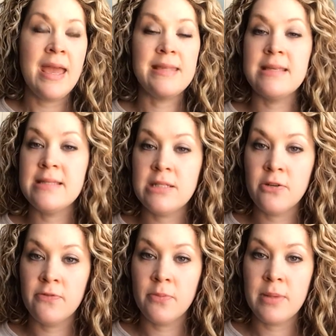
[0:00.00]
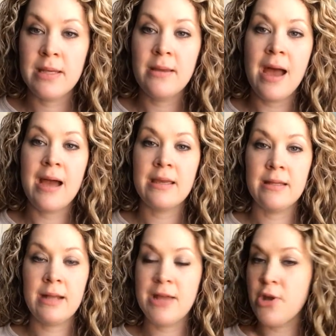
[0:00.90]
It's easier for me.
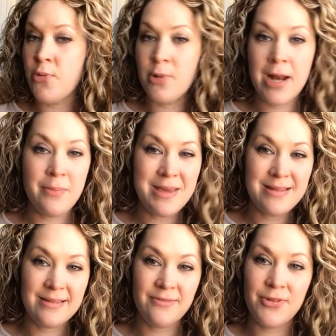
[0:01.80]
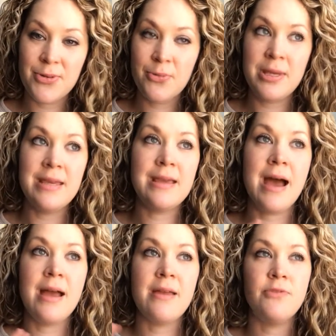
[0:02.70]
I know what I'm eating for the week.
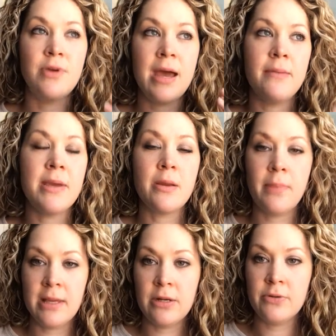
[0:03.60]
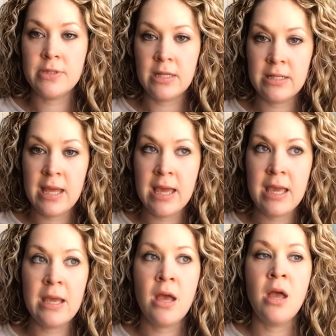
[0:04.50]
If you kind of make a plan on
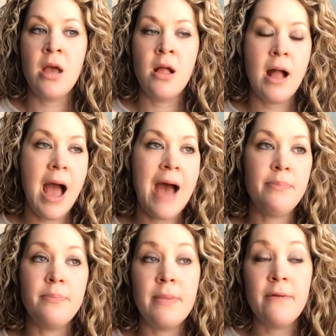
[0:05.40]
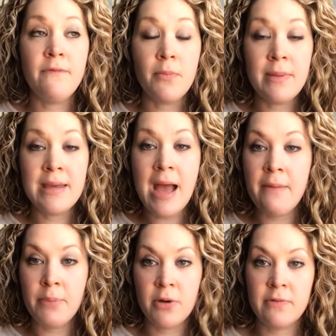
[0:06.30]
Sunday, for me,
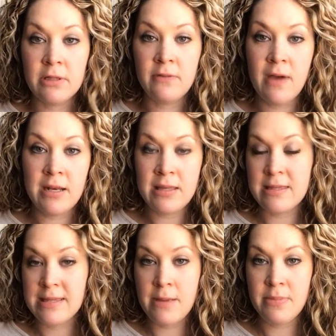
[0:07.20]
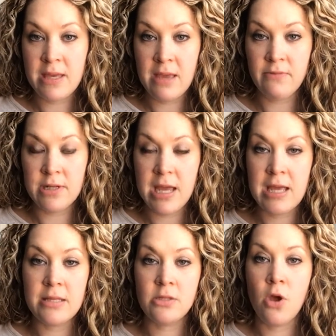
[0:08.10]
I'm perfectly fine eating the same thing every
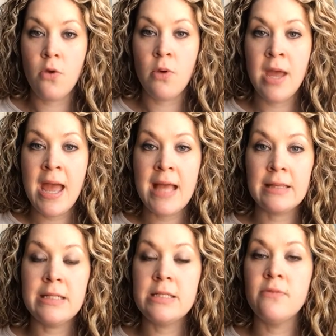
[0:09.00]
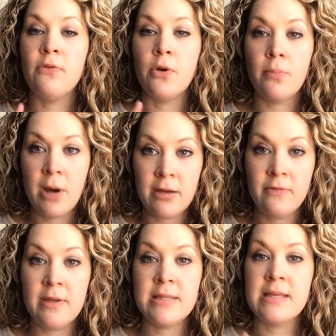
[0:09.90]
day. So at least for
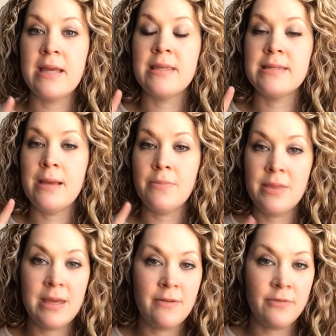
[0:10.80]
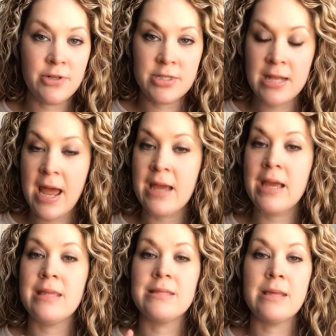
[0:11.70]
breakfast, I eat the same thing. For snack,
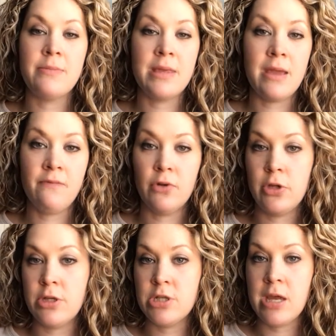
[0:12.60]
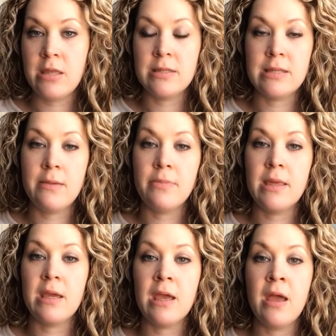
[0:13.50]
I eat the same thing. And for lunch, I eat the same
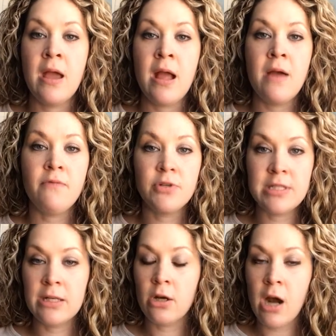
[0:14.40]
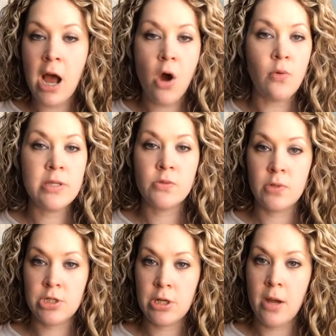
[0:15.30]
thing. For dinner, I always
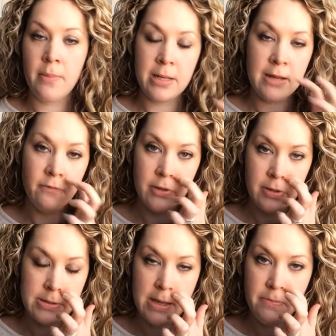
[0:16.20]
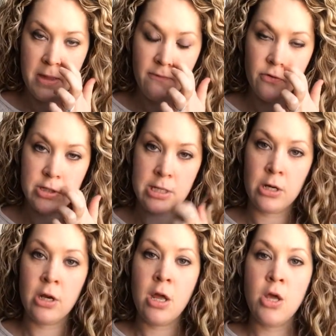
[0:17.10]
switch it up. I never eat the same thing for
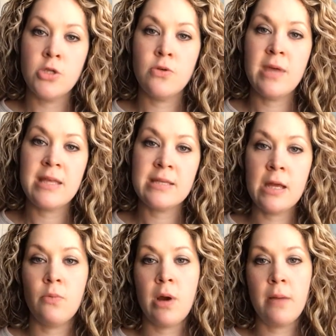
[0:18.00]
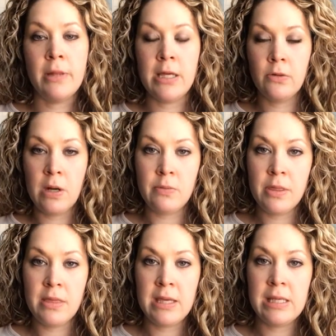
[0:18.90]
dinner. So that's kind of where I play around
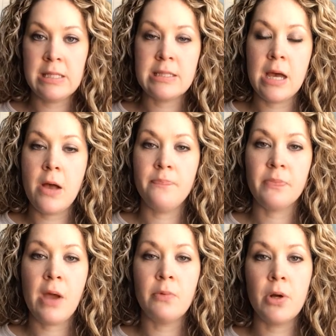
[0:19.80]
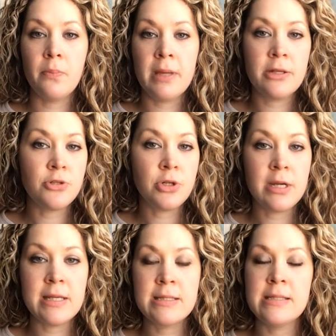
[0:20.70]
with things. I went on
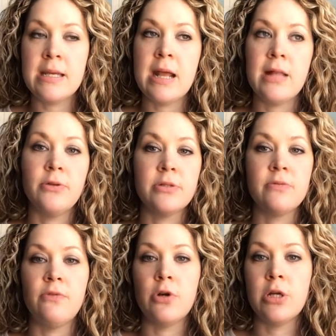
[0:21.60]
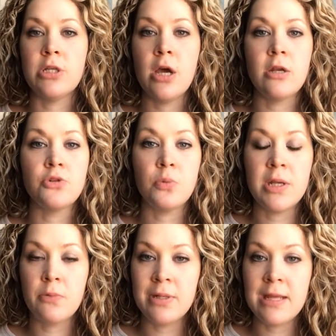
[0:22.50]
Pinterest and I looked for a ton of
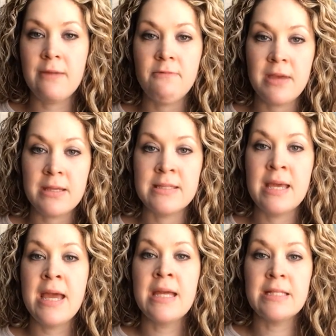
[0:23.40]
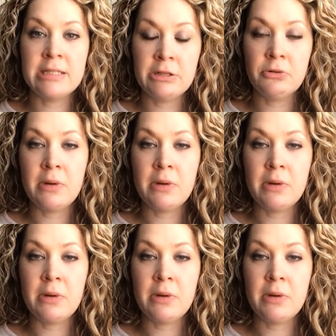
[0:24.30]
21 Day Fix dinner